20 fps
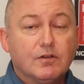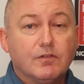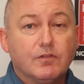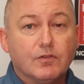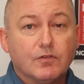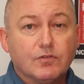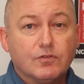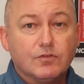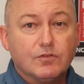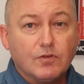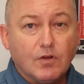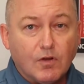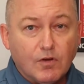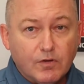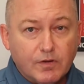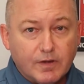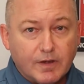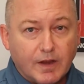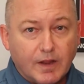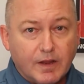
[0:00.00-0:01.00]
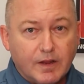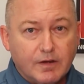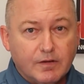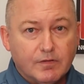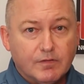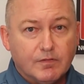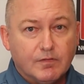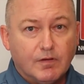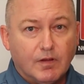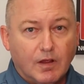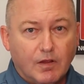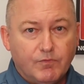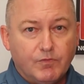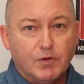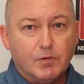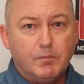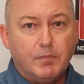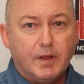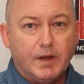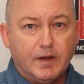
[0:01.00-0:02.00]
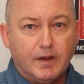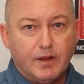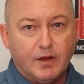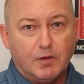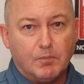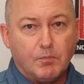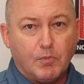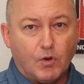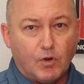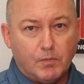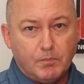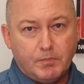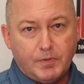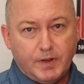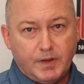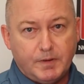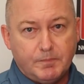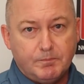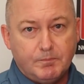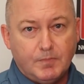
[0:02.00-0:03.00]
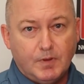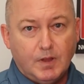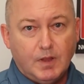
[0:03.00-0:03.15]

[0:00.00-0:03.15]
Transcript: to the start date of your Medicare Part B.